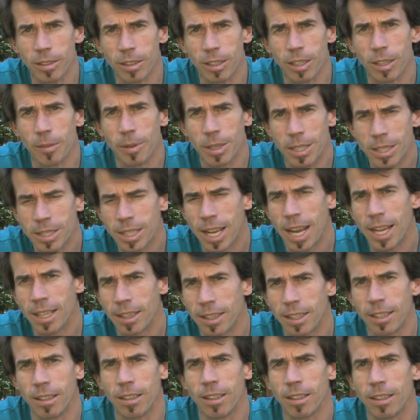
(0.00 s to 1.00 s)
And we sat
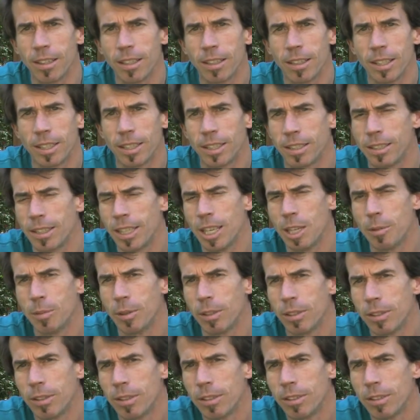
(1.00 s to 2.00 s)
there at the table.